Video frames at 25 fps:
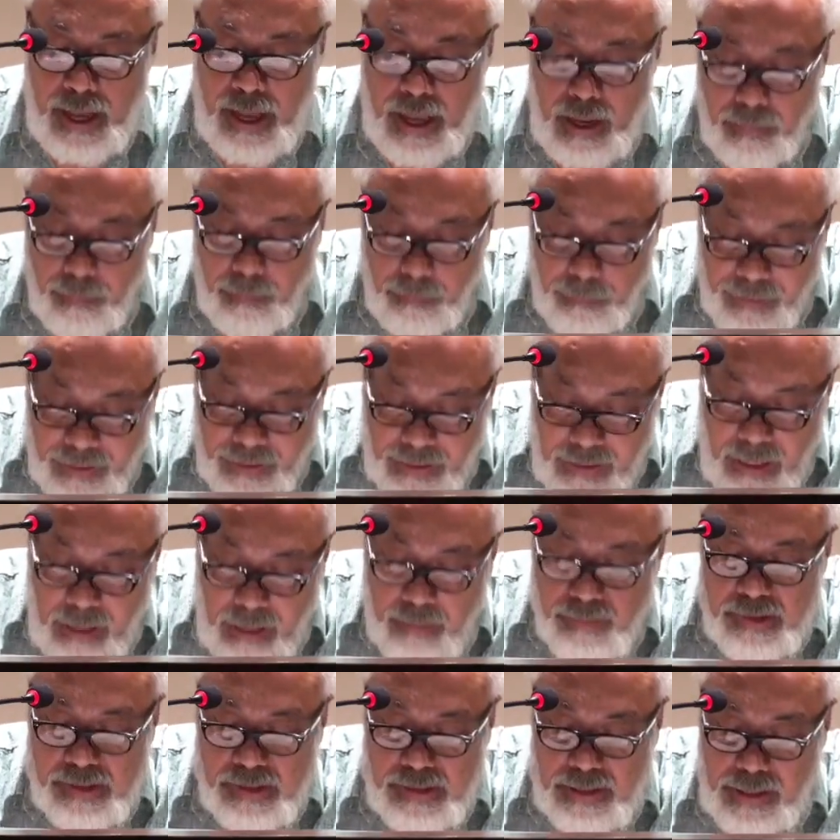and
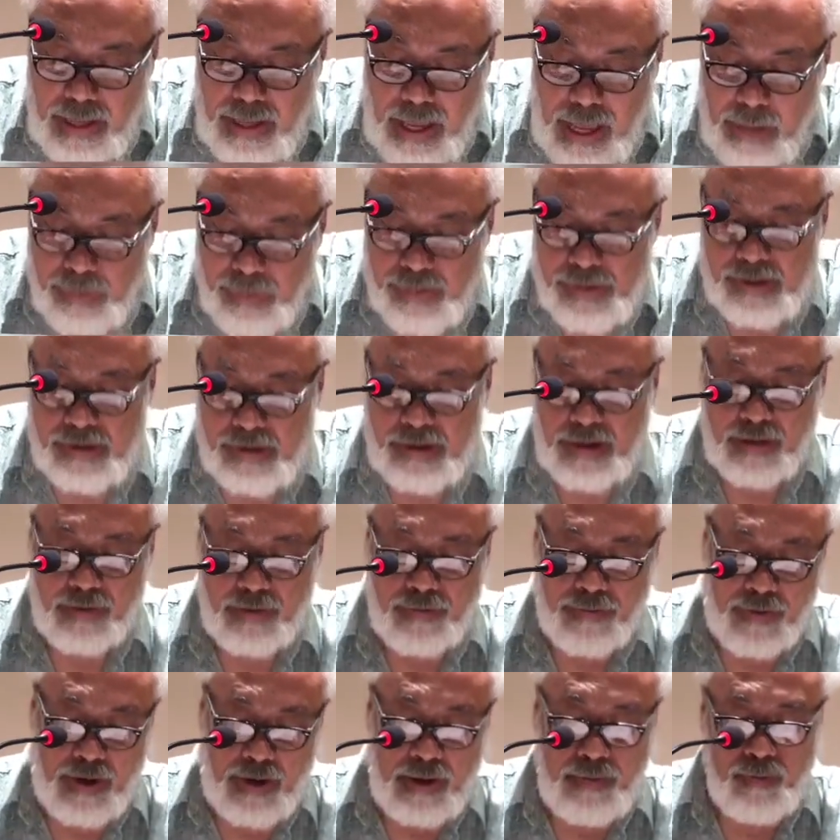becomes an
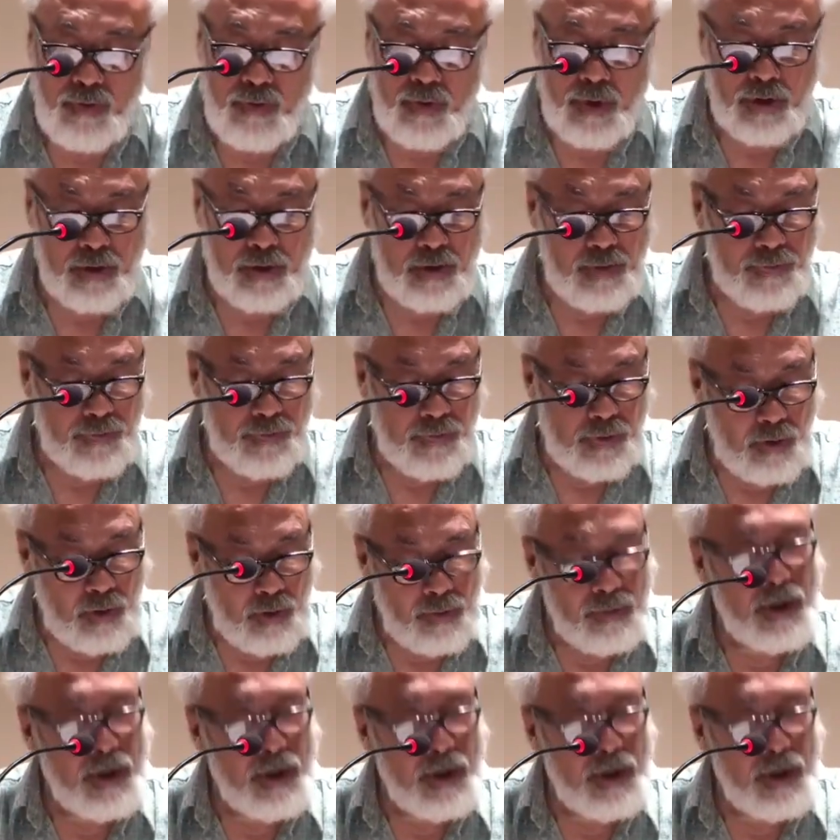abstract framework of